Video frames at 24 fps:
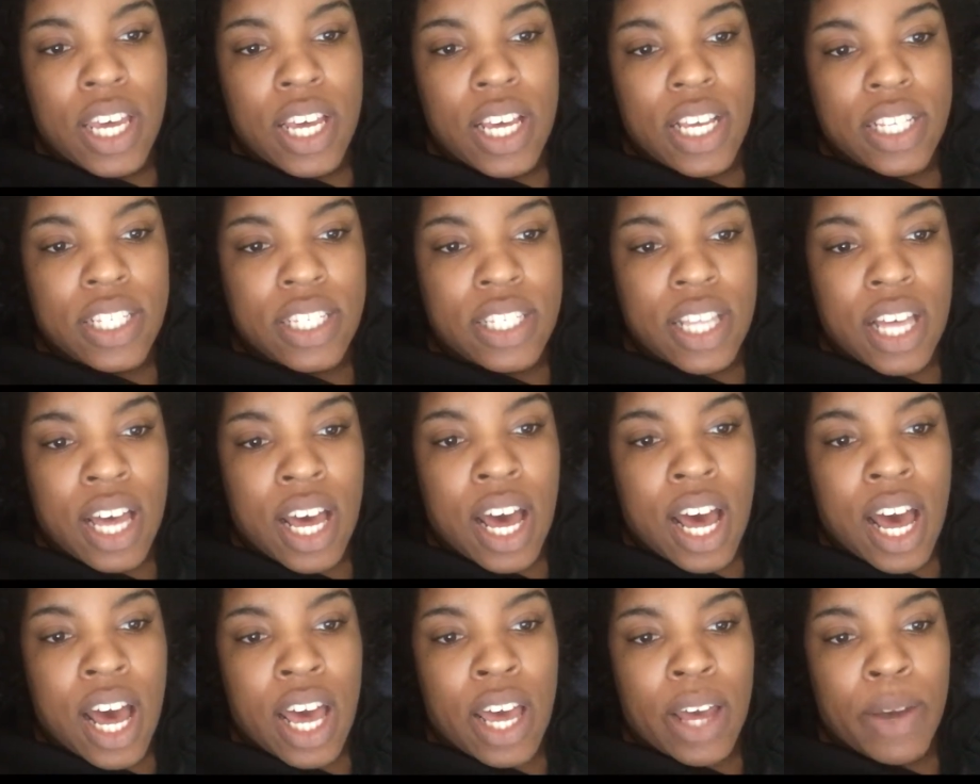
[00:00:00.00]
is
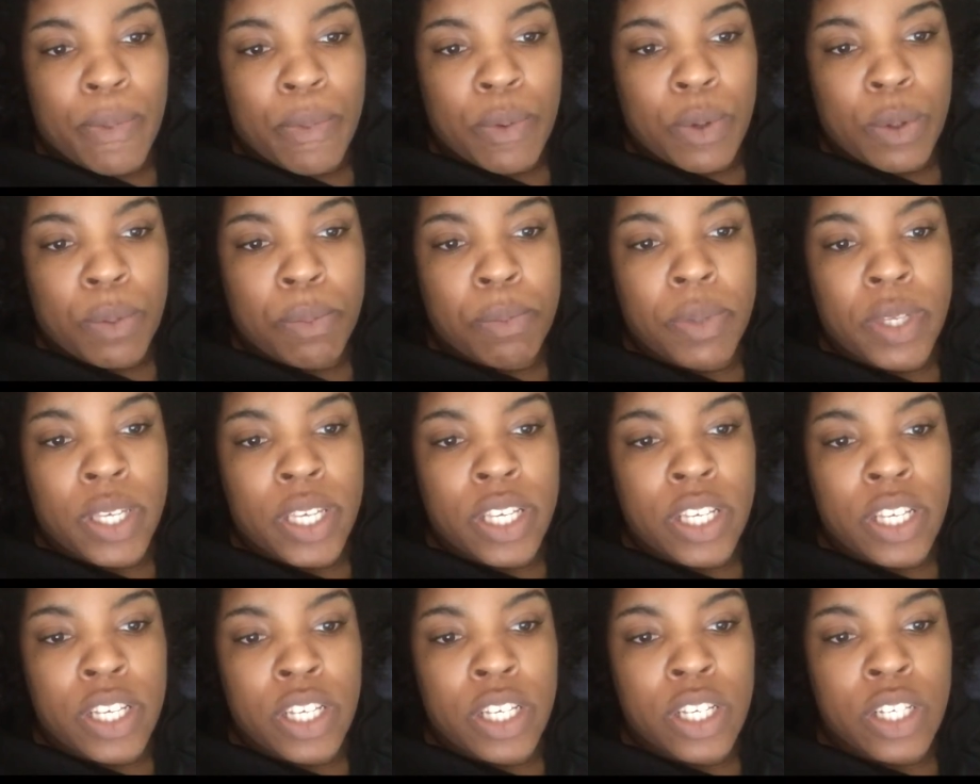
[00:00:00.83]
that I will
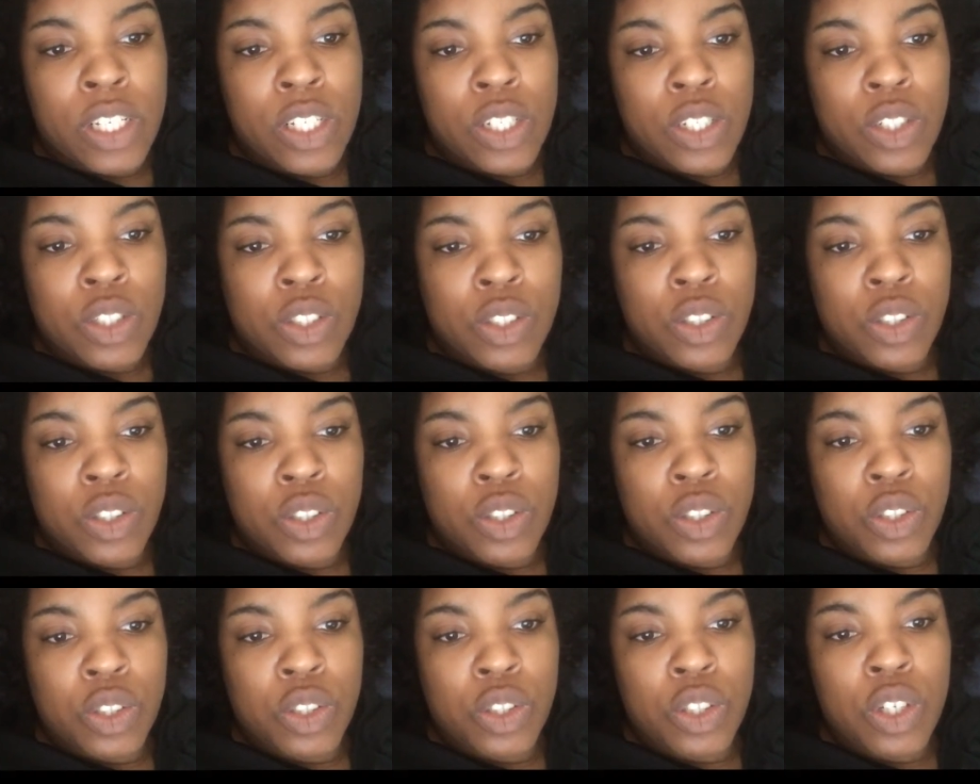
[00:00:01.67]
be
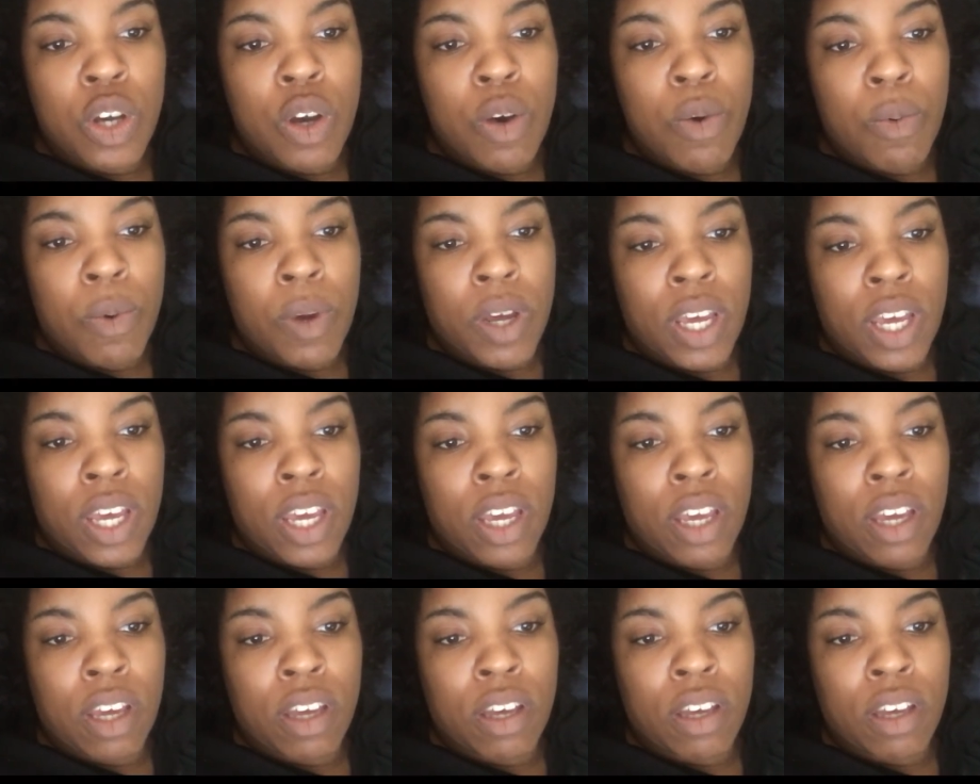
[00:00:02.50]
showing